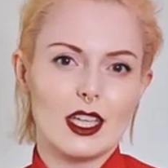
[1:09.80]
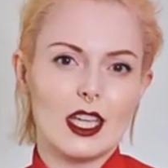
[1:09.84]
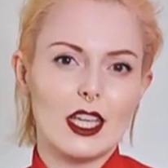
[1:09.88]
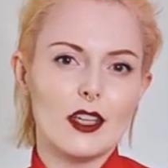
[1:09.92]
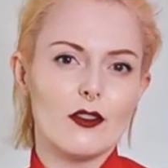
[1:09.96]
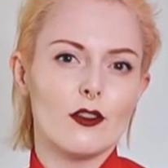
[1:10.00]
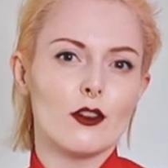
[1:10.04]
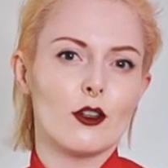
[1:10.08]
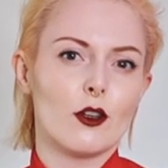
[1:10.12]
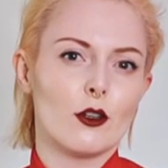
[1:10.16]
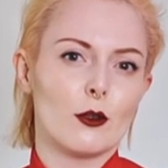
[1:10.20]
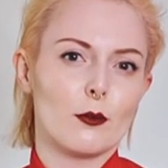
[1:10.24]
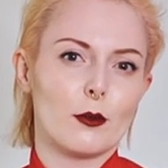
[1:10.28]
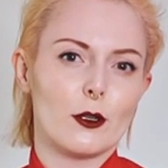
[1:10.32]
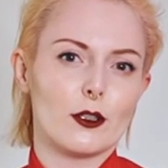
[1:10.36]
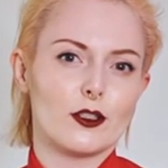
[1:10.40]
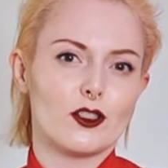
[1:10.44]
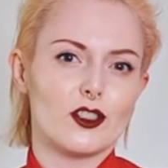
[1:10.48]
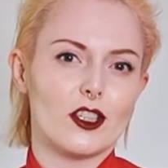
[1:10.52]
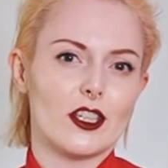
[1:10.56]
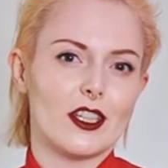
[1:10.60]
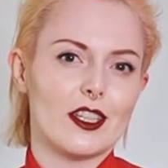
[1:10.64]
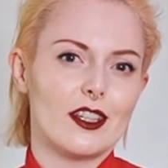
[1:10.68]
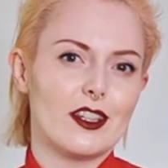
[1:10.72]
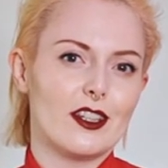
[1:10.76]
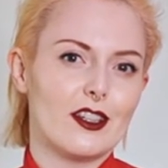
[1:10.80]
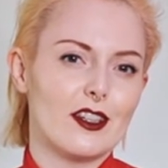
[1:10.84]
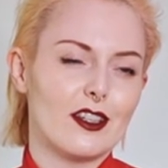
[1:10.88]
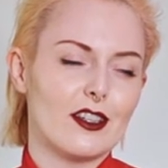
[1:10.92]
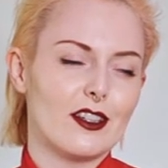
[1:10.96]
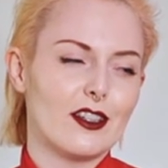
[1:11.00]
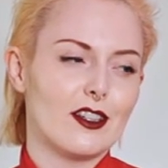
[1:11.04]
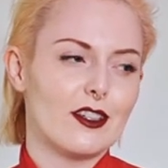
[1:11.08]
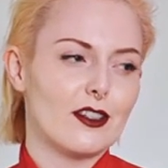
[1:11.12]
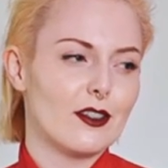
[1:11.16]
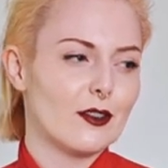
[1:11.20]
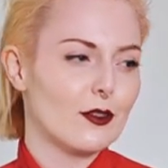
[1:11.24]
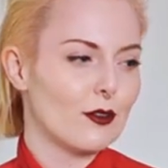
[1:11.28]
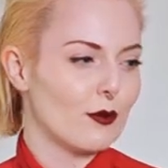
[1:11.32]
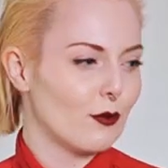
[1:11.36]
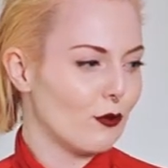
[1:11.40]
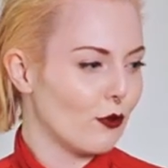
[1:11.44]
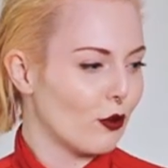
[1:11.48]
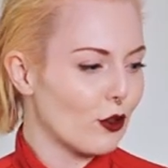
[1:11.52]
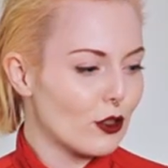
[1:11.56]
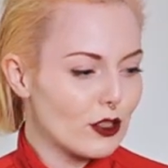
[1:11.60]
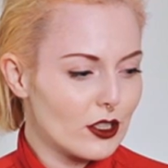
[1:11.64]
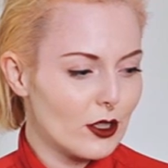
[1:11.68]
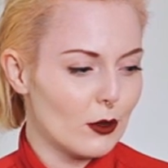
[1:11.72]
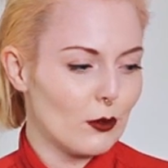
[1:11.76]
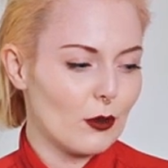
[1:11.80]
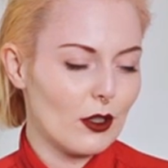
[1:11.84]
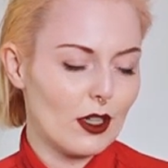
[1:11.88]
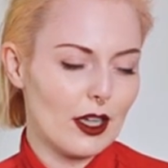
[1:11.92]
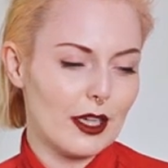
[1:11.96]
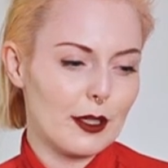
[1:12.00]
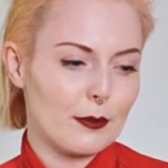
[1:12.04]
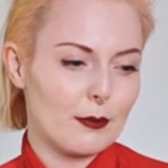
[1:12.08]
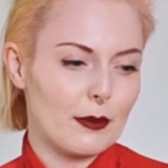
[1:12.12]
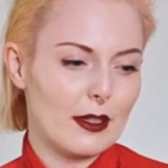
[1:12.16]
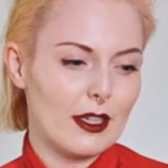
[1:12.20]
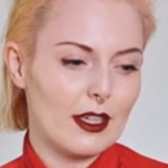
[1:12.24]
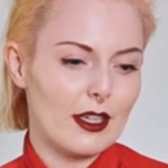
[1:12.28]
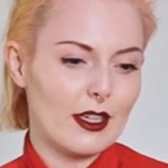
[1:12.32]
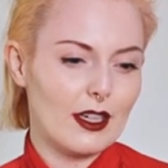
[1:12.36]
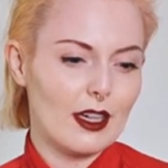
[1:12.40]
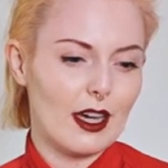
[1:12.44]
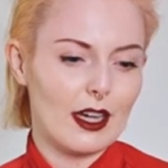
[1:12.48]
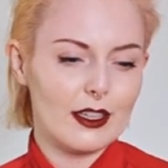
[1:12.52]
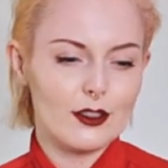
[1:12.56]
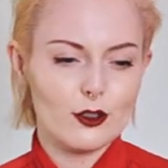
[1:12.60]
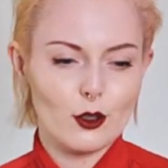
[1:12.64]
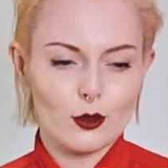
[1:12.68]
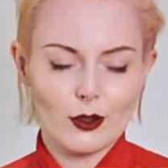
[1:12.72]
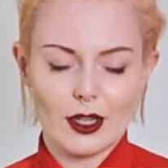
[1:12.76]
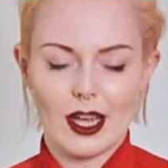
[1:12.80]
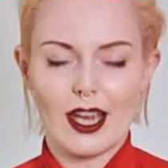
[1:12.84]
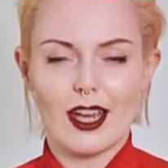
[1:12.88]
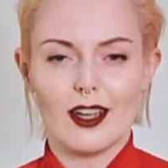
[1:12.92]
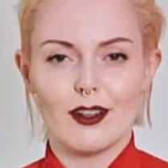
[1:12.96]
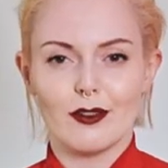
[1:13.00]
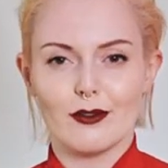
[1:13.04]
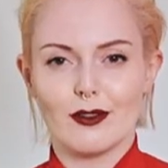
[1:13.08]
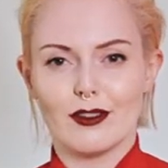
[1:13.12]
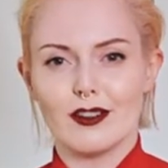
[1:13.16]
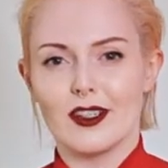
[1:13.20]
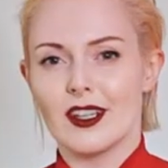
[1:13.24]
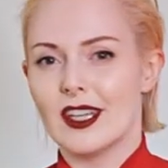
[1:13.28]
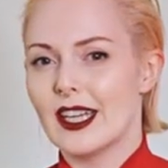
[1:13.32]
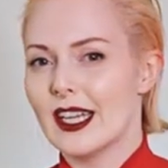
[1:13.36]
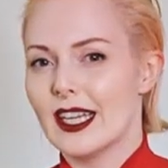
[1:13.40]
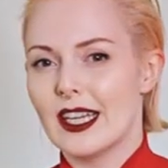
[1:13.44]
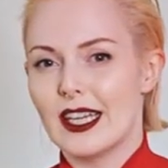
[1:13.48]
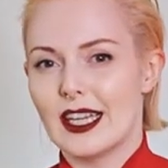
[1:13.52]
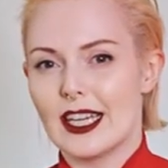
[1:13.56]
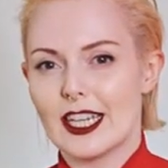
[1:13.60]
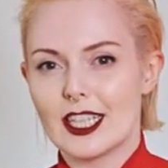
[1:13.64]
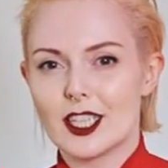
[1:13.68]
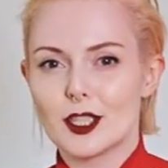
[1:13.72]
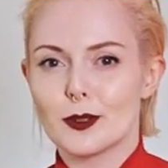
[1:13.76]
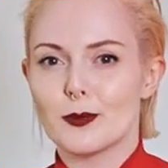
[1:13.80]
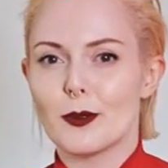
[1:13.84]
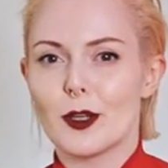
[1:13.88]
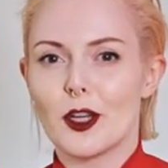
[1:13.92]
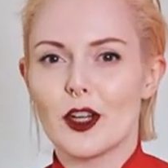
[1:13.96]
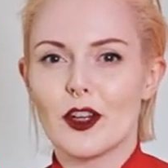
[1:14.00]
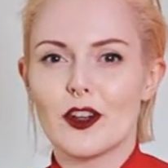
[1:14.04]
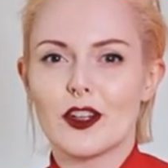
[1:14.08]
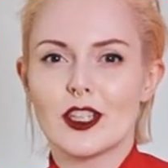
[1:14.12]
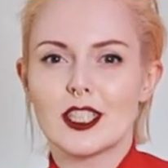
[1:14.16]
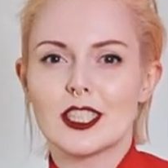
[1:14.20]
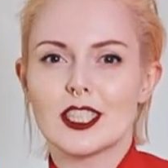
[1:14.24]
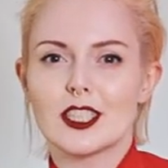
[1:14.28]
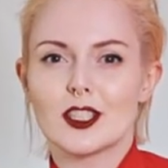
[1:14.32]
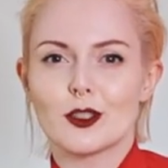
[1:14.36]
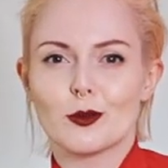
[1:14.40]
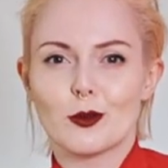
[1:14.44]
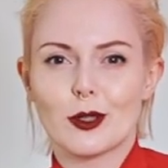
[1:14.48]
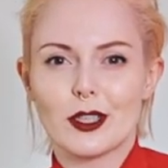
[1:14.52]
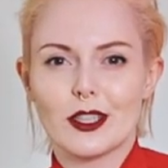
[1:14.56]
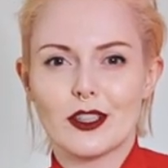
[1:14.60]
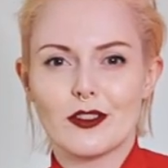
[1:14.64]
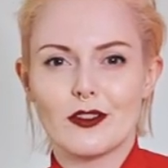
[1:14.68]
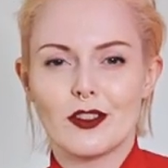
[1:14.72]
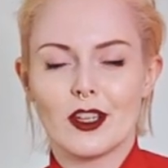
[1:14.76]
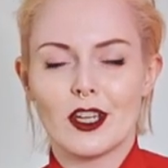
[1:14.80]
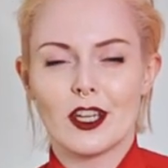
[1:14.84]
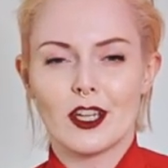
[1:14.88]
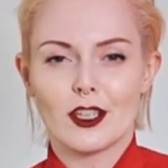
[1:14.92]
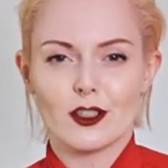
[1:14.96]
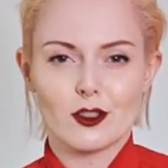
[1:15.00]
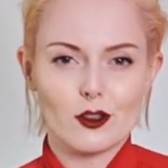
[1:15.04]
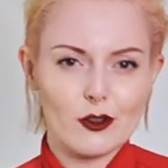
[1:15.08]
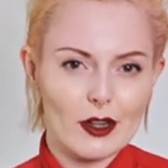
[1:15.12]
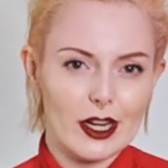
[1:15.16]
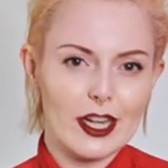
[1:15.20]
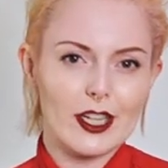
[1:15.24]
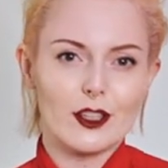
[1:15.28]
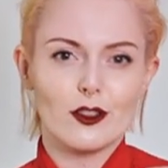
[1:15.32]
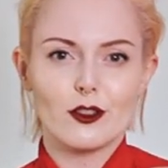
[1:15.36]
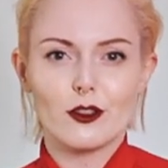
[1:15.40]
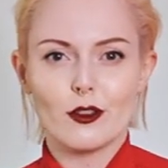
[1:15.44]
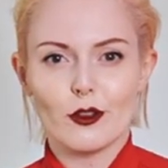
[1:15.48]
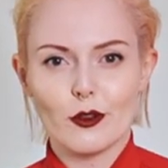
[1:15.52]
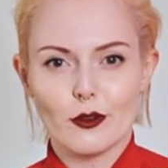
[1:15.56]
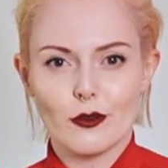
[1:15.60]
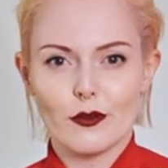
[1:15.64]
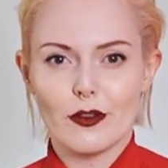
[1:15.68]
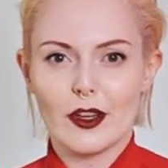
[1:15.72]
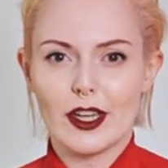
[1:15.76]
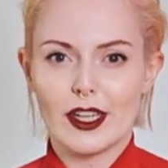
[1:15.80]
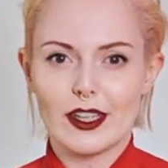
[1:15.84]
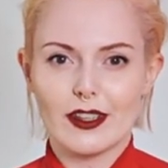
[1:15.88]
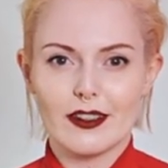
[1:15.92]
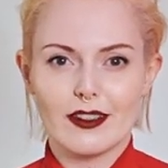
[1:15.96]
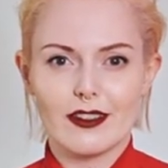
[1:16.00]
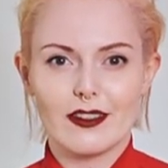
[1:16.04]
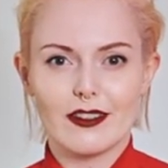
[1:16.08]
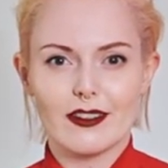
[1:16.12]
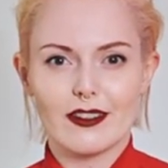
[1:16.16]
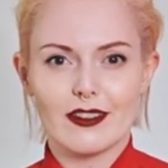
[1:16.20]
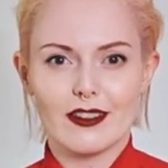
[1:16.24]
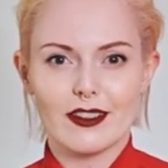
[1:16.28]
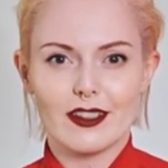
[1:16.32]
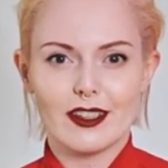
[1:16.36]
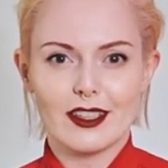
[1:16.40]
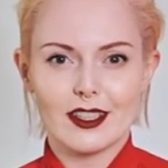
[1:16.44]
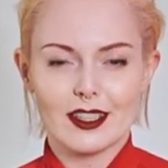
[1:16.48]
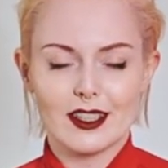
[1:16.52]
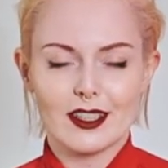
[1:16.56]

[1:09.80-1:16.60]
Even on a budget, for someone like me, I don't have experience with trying to fit